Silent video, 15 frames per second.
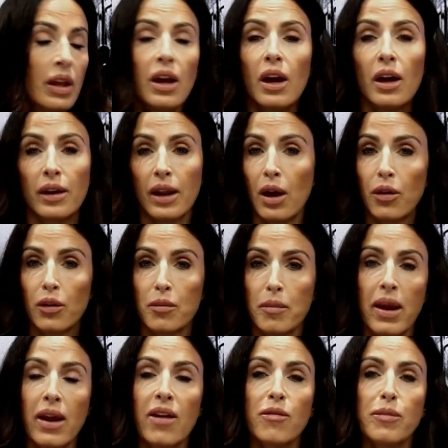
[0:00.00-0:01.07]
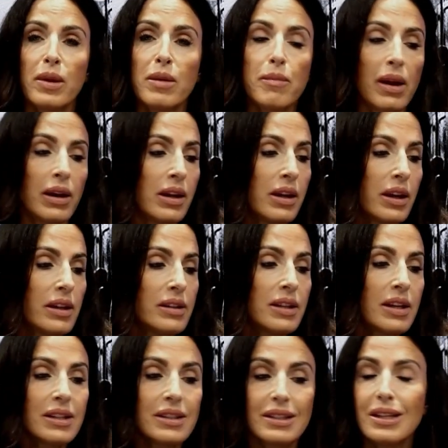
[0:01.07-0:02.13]
Now, there may have been many kids
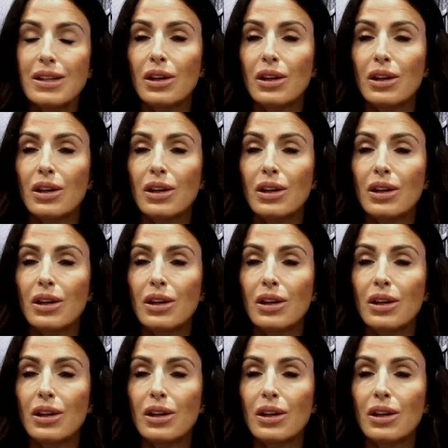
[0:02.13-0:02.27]
that didn't